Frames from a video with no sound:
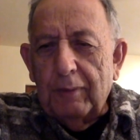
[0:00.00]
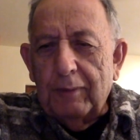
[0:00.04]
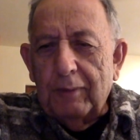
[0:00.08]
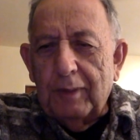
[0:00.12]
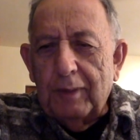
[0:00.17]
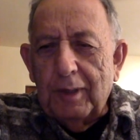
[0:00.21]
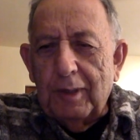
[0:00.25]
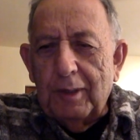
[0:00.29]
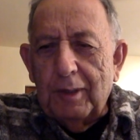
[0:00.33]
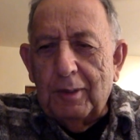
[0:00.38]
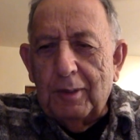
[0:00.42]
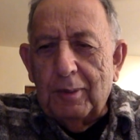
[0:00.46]

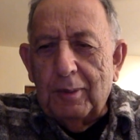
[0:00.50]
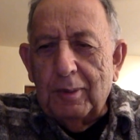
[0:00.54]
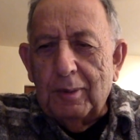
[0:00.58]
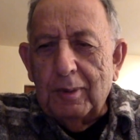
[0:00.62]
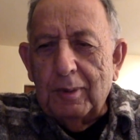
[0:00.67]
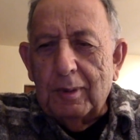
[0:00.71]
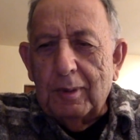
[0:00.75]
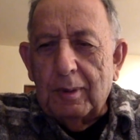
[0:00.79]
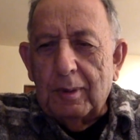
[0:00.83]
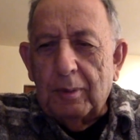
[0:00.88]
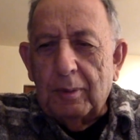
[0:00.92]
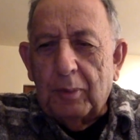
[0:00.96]
Chase
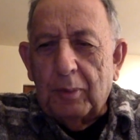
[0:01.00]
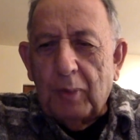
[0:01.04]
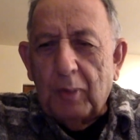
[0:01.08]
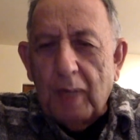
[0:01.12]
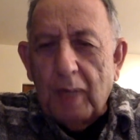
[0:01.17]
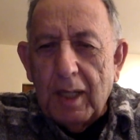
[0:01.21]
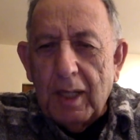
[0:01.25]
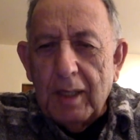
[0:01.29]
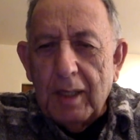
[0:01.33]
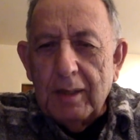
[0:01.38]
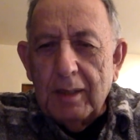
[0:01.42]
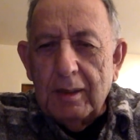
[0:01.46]
was
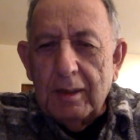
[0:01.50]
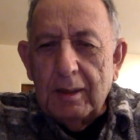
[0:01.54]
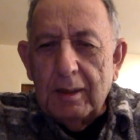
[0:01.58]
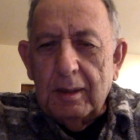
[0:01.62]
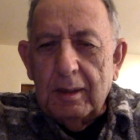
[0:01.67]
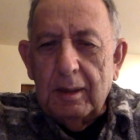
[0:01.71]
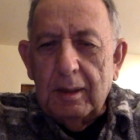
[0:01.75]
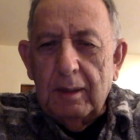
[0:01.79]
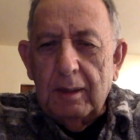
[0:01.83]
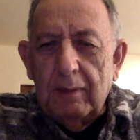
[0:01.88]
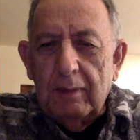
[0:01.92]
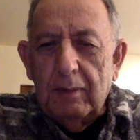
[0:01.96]
surprised
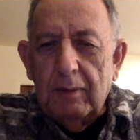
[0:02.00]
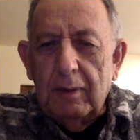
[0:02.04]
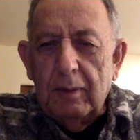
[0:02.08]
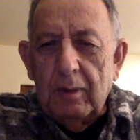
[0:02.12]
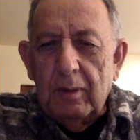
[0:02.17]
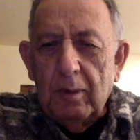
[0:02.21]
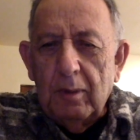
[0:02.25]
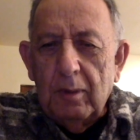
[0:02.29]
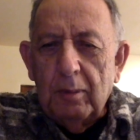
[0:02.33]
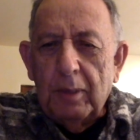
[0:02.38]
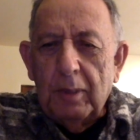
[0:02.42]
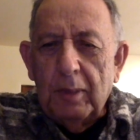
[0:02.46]
he even
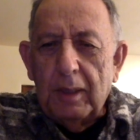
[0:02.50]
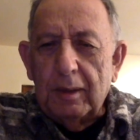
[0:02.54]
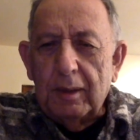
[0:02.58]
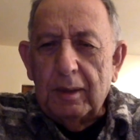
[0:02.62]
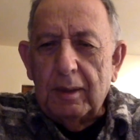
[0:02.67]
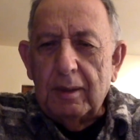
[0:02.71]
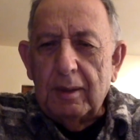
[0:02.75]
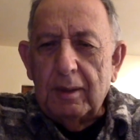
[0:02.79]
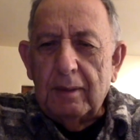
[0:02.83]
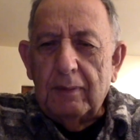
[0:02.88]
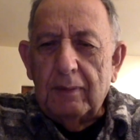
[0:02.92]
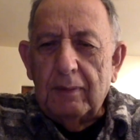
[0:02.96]
knew about
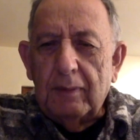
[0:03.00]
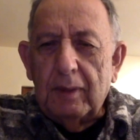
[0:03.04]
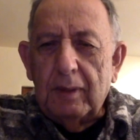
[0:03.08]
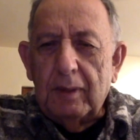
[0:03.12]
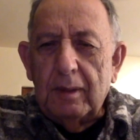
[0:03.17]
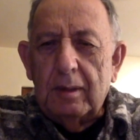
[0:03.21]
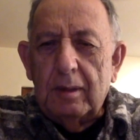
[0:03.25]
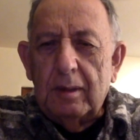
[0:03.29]
these events.